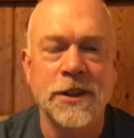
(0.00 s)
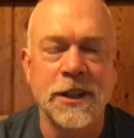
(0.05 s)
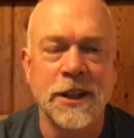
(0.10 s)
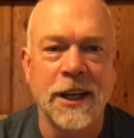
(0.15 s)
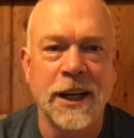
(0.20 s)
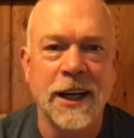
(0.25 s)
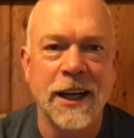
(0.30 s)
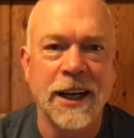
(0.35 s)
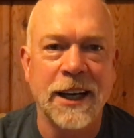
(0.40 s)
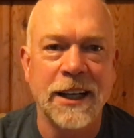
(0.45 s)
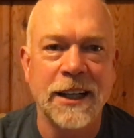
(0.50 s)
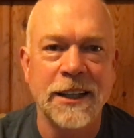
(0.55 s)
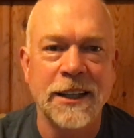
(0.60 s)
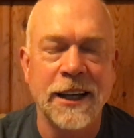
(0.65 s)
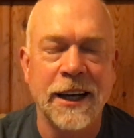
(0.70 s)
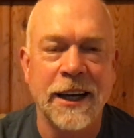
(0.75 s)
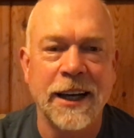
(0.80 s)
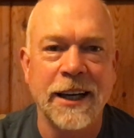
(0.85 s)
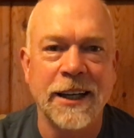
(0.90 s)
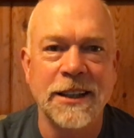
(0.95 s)
today,
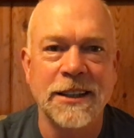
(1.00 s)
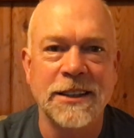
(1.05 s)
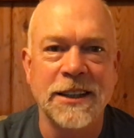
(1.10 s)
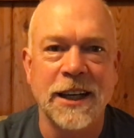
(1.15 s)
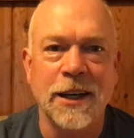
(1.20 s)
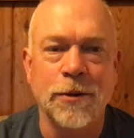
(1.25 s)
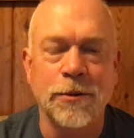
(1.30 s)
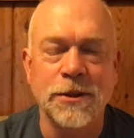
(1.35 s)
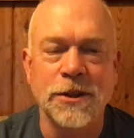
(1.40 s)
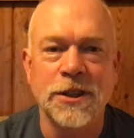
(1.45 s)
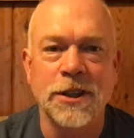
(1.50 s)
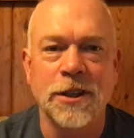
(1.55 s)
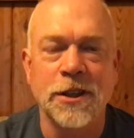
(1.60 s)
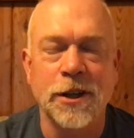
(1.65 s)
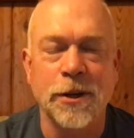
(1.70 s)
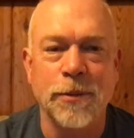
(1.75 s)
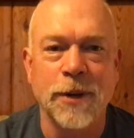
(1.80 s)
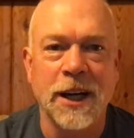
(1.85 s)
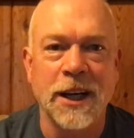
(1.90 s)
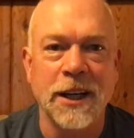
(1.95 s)
as I was talking
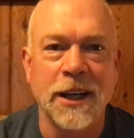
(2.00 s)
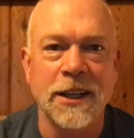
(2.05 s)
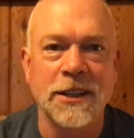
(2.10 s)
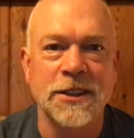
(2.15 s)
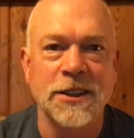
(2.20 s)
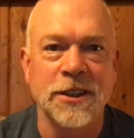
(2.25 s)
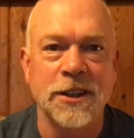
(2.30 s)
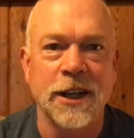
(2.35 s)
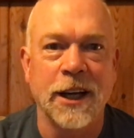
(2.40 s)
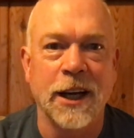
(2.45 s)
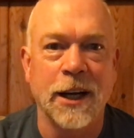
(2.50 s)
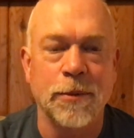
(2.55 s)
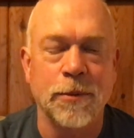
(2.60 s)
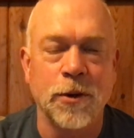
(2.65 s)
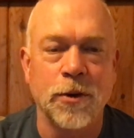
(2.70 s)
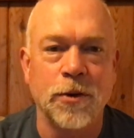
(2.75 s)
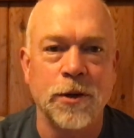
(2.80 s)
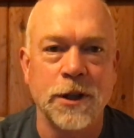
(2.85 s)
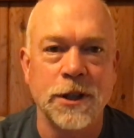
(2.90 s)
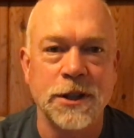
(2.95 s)
about yesterday, I'm
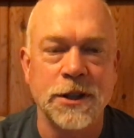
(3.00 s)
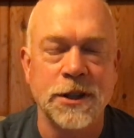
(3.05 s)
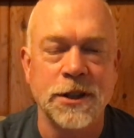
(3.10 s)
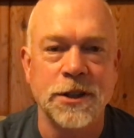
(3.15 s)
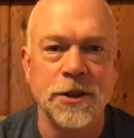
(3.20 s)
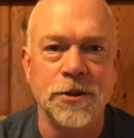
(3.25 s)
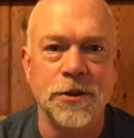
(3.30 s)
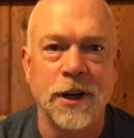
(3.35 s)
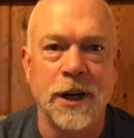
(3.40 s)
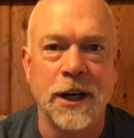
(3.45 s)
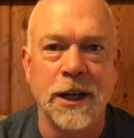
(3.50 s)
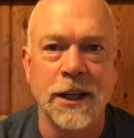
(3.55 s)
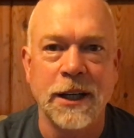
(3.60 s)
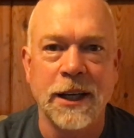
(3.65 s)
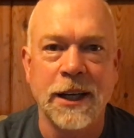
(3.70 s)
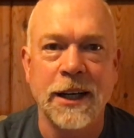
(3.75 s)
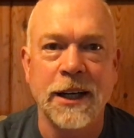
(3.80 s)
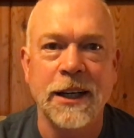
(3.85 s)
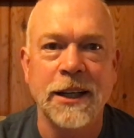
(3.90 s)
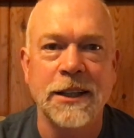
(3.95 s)
going to
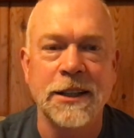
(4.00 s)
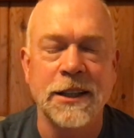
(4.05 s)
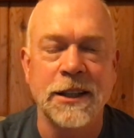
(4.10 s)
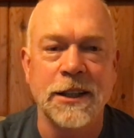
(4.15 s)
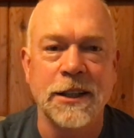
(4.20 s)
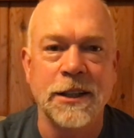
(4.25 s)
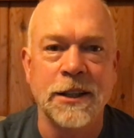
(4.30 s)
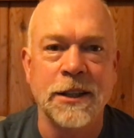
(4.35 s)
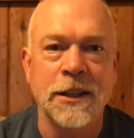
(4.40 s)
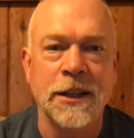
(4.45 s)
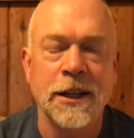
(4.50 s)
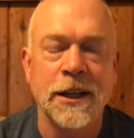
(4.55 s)
get into